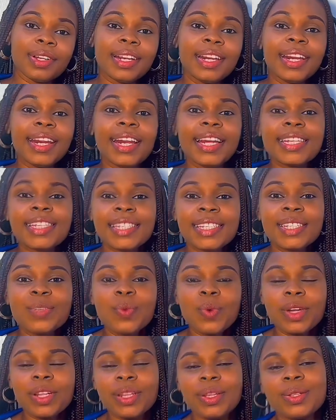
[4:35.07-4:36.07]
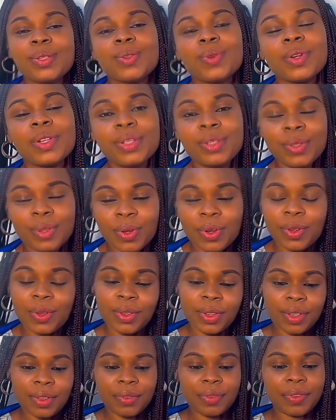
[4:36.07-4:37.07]
Let's see what this one is
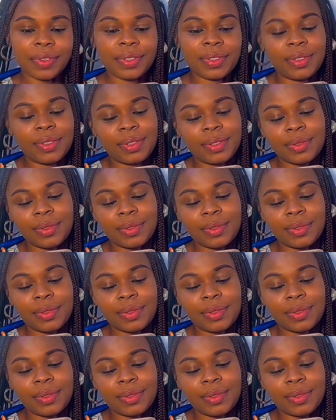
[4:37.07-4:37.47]
gonna give us.